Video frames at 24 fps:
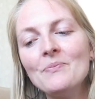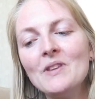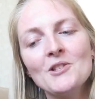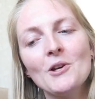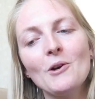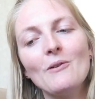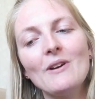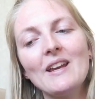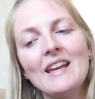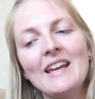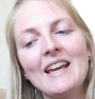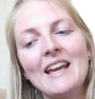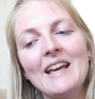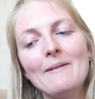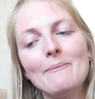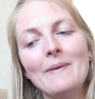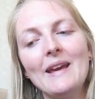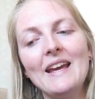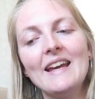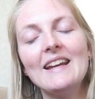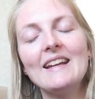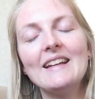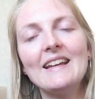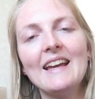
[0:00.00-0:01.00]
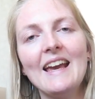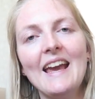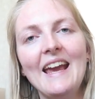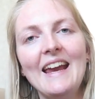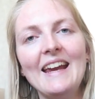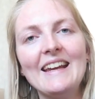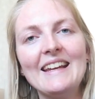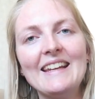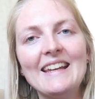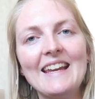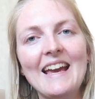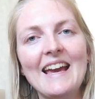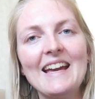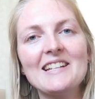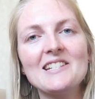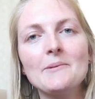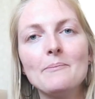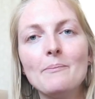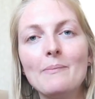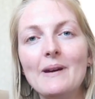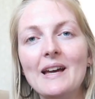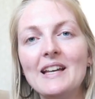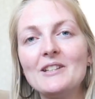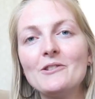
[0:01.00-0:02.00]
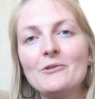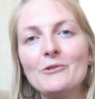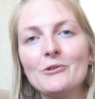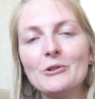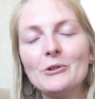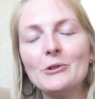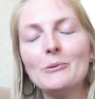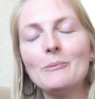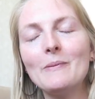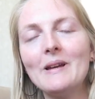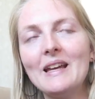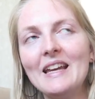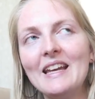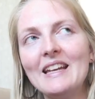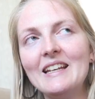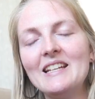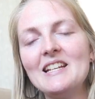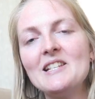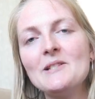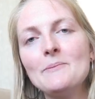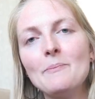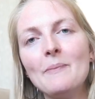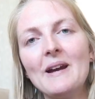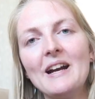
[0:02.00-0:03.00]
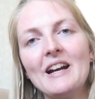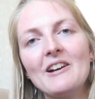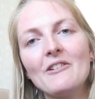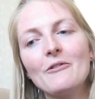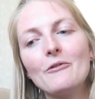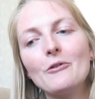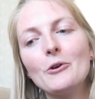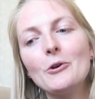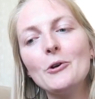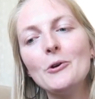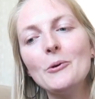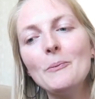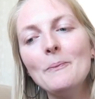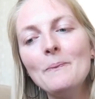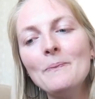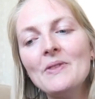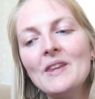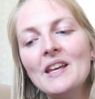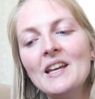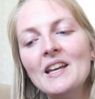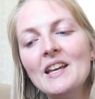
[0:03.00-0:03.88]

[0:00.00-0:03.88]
so we can make a guest bedroom in the spare room.